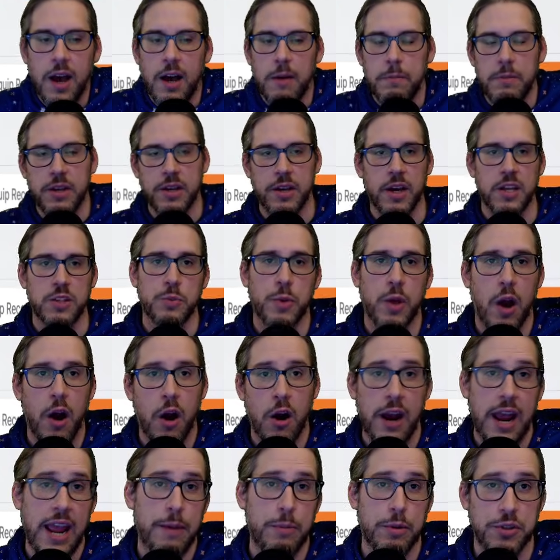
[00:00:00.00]
because we are
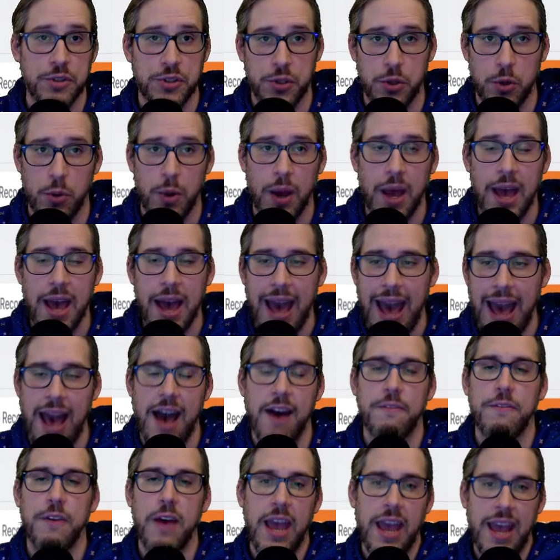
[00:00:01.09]
able to
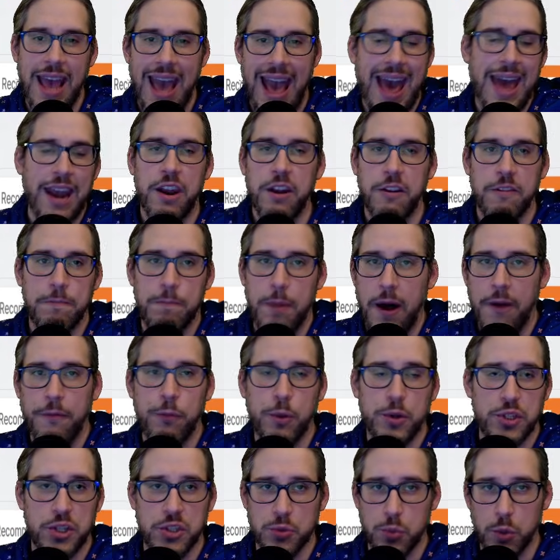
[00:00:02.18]
have a additive buff,
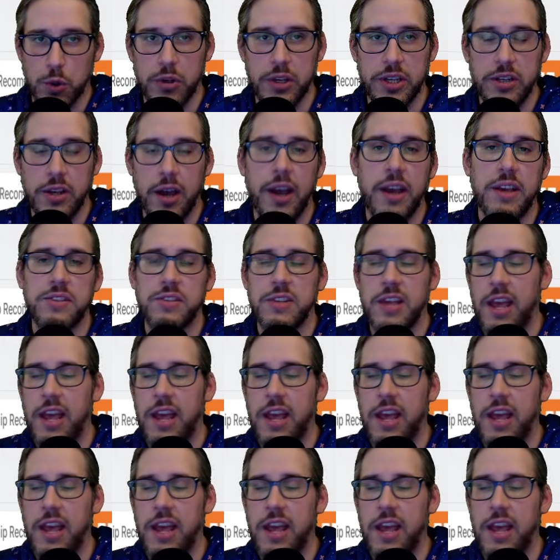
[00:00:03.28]
which is really nice.